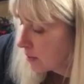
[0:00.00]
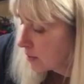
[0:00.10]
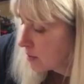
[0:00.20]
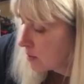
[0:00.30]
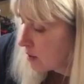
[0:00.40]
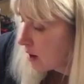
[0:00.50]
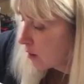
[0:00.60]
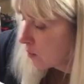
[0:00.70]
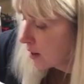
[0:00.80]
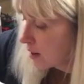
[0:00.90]

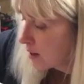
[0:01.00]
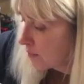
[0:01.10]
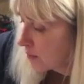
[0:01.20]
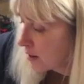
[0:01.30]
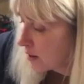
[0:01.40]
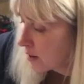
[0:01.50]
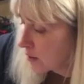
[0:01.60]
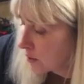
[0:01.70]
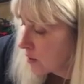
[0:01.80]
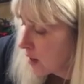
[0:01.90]
Not quite enough there.
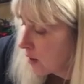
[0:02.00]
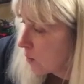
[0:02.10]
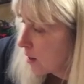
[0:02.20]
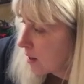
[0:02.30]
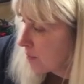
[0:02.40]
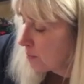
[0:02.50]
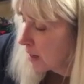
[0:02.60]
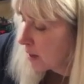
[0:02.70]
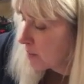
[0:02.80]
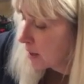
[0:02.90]
There's not quite enough
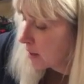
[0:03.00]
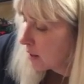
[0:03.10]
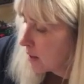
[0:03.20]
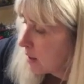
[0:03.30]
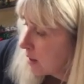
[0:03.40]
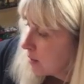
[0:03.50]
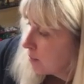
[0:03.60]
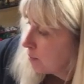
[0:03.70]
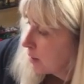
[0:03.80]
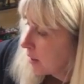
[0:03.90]
pigment.
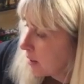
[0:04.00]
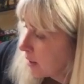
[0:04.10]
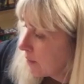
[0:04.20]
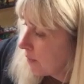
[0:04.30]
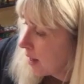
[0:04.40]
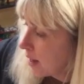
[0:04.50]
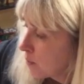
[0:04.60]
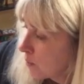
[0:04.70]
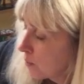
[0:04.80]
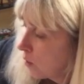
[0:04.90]
But if
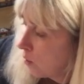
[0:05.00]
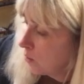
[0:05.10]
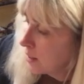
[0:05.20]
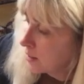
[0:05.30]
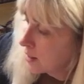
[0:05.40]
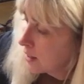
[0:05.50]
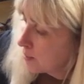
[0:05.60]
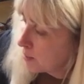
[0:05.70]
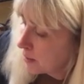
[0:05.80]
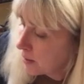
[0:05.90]
I hold this
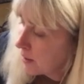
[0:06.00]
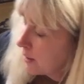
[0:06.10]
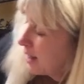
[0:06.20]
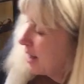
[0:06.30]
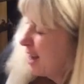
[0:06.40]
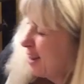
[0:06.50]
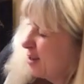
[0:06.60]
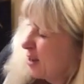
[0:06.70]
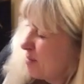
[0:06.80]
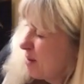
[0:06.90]
up and I
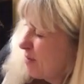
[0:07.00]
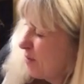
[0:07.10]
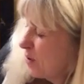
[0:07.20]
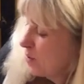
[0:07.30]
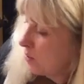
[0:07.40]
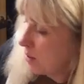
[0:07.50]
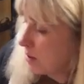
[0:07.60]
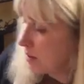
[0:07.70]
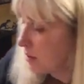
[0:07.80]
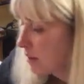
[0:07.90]
look at my phone,
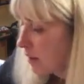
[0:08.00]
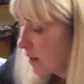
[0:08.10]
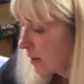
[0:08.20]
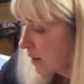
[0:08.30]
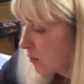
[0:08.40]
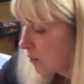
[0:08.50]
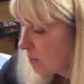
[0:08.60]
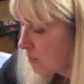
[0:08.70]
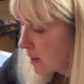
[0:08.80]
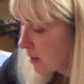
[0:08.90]
it'll
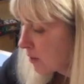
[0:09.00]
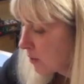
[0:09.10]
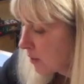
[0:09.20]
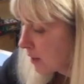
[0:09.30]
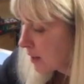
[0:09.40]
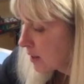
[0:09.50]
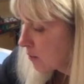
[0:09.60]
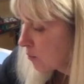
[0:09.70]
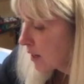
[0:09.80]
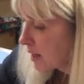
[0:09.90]
give me a good idea
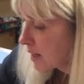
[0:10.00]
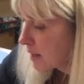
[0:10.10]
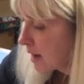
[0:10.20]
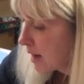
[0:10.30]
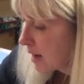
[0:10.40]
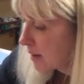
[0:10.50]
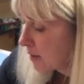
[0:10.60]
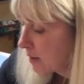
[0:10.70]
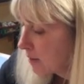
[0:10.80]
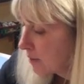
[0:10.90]
of what I need to add.
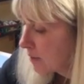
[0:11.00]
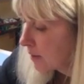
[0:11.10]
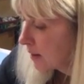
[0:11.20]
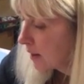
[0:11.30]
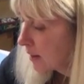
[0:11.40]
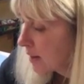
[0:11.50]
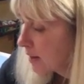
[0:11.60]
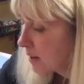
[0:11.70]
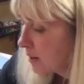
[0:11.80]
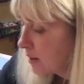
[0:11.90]
I
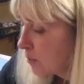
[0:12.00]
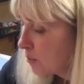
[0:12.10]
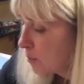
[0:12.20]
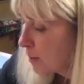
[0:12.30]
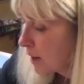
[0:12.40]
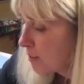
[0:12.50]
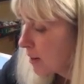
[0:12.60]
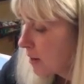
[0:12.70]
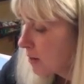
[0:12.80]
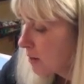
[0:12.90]
needed a little more
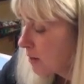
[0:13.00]
pigment.